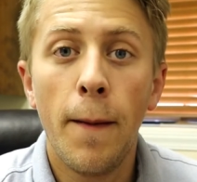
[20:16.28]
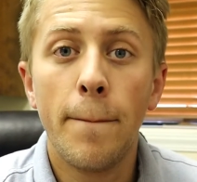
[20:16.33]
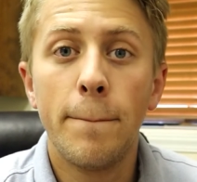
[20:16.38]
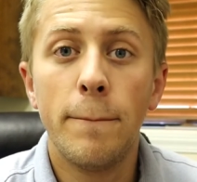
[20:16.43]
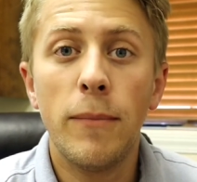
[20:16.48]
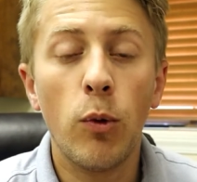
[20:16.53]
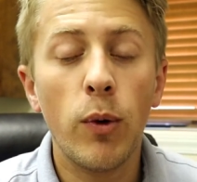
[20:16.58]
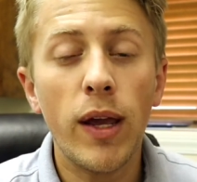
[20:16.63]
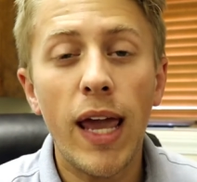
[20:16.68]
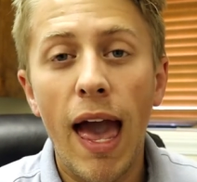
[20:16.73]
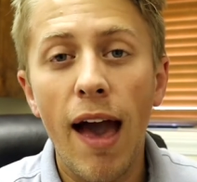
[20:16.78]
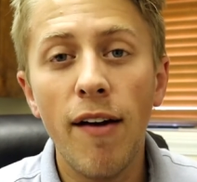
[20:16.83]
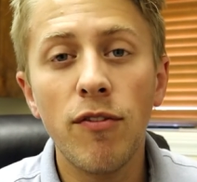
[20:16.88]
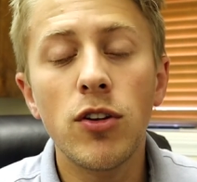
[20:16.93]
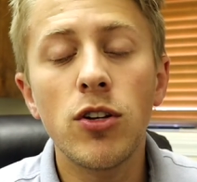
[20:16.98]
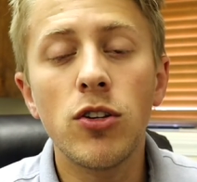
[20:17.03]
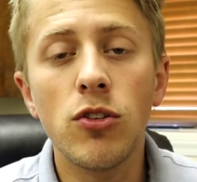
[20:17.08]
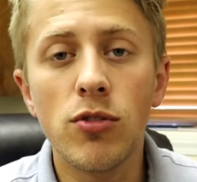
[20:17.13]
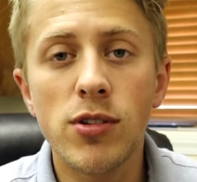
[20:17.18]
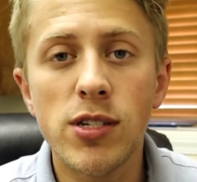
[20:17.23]
but we have
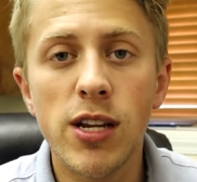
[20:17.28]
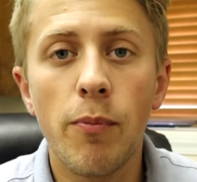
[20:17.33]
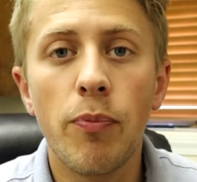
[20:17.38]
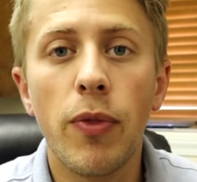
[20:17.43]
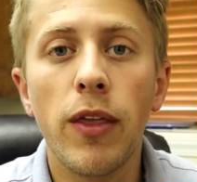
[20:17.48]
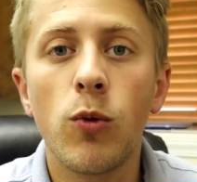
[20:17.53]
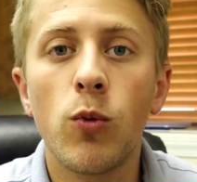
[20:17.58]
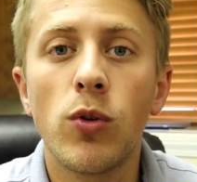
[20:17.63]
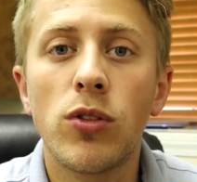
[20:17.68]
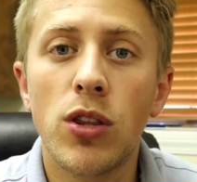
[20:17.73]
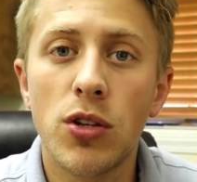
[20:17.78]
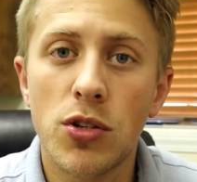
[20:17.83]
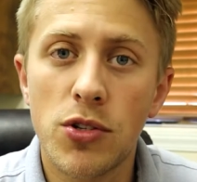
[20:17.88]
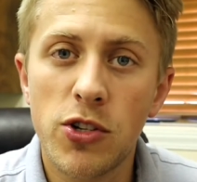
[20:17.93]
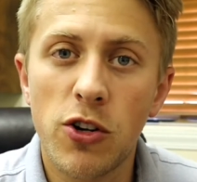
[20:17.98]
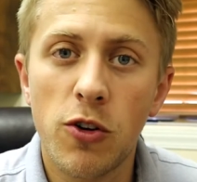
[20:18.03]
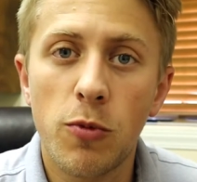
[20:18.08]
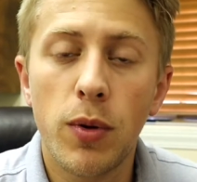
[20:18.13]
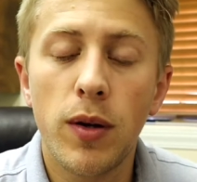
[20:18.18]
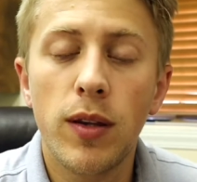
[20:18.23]
to do something with the
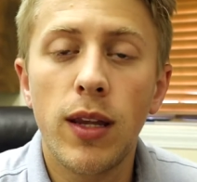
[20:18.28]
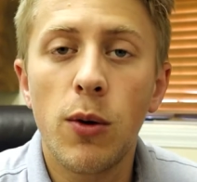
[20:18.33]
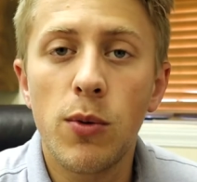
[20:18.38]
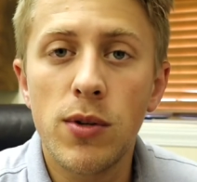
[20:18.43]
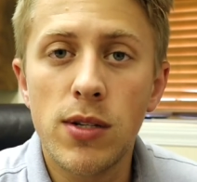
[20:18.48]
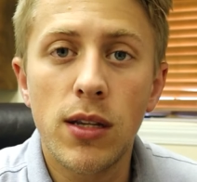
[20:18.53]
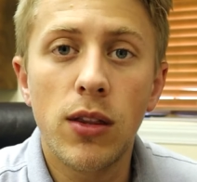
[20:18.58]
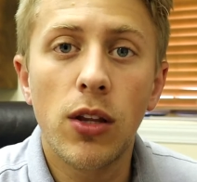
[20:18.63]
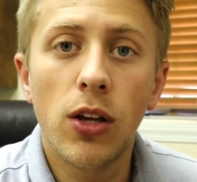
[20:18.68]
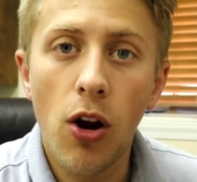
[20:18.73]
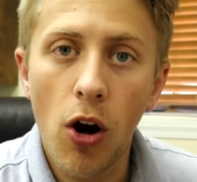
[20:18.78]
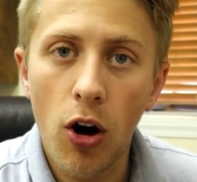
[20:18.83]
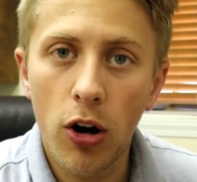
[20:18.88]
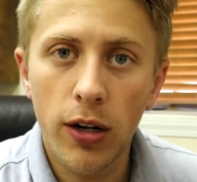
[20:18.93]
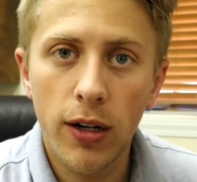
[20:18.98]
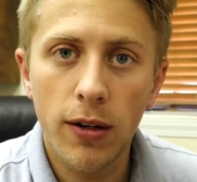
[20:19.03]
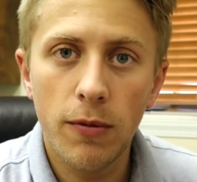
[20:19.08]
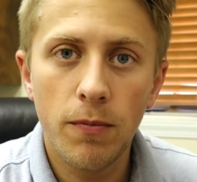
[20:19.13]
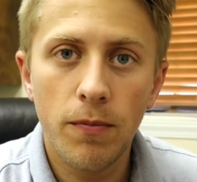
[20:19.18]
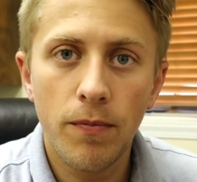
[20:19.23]
serpent that was in the
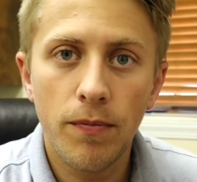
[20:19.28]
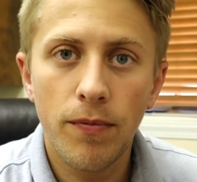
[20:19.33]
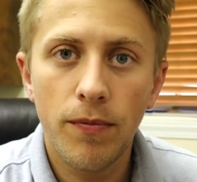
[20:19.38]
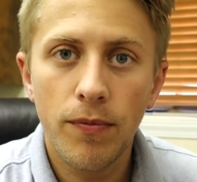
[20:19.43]
garden.